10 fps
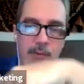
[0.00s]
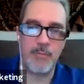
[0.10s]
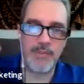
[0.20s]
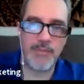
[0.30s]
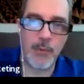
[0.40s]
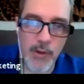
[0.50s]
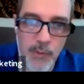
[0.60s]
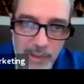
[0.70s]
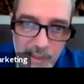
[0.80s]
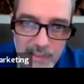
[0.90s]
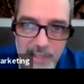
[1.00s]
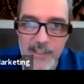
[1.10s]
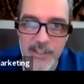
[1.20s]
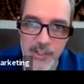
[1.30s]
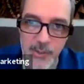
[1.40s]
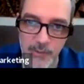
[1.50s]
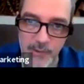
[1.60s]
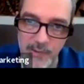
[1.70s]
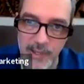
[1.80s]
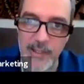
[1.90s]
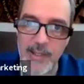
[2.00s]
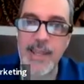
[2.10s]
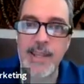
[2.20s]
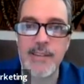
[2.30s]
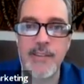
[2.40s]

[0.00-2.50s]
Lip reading: So before it's placed, I get to choose the scale and I get